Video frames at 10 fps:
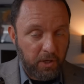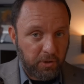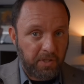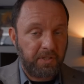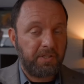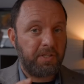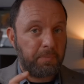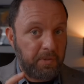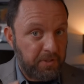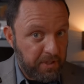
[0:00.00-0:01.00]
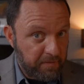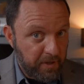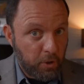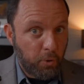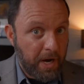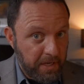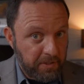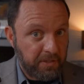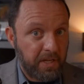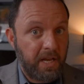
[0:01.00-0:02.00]
So this is a specific
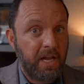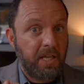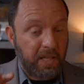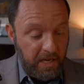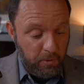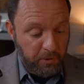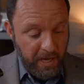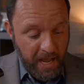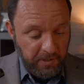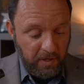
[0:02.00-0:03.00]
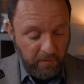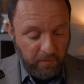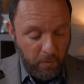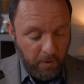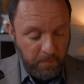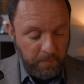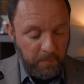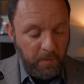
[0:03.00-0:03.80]
grace that he was asking for.